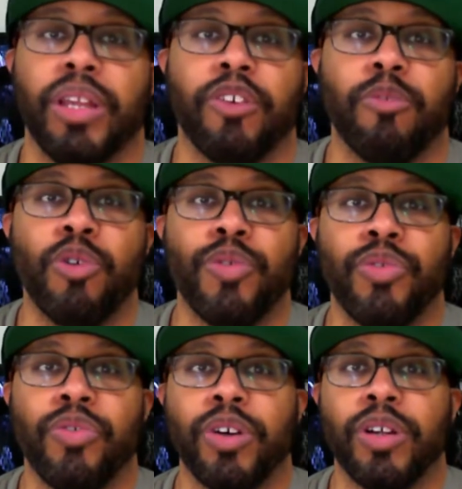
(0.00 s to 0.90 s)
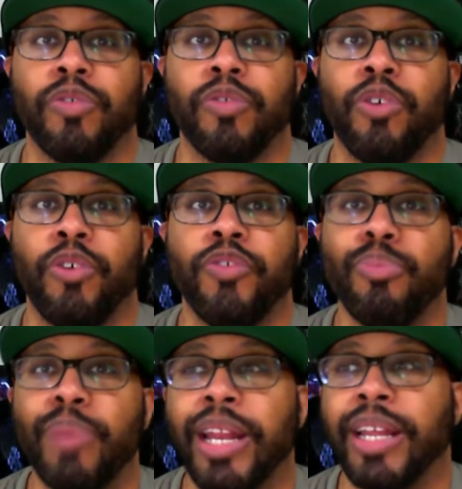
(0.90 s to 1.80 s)
the movie for for a few
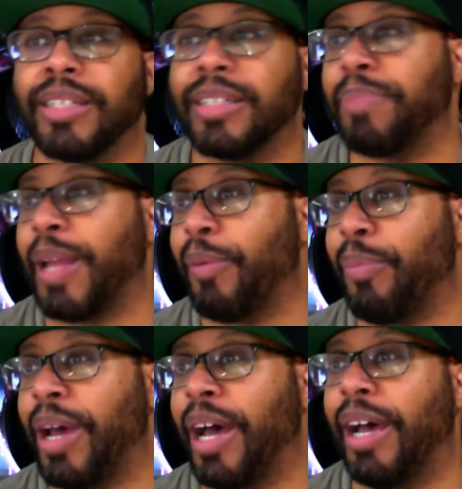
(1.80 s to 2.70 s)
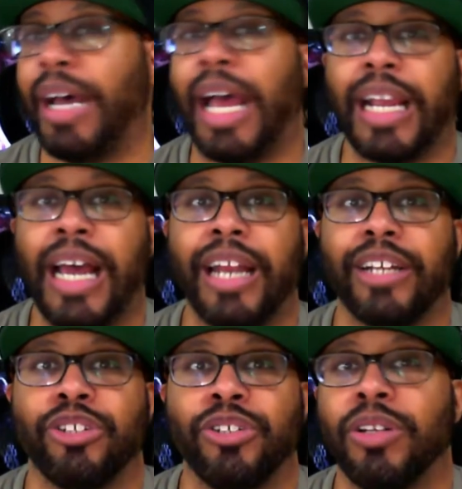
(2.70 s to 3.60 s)
minutes, blah blah blah,
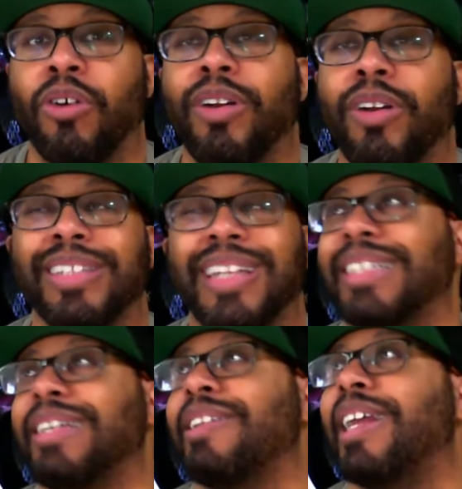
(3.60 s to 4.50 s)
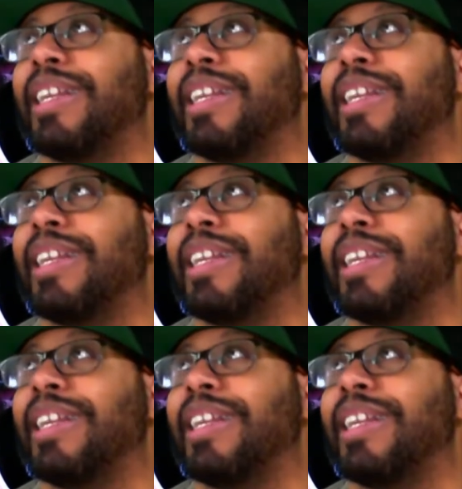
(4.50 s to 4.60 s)
iconic, all this nonsense. Okay,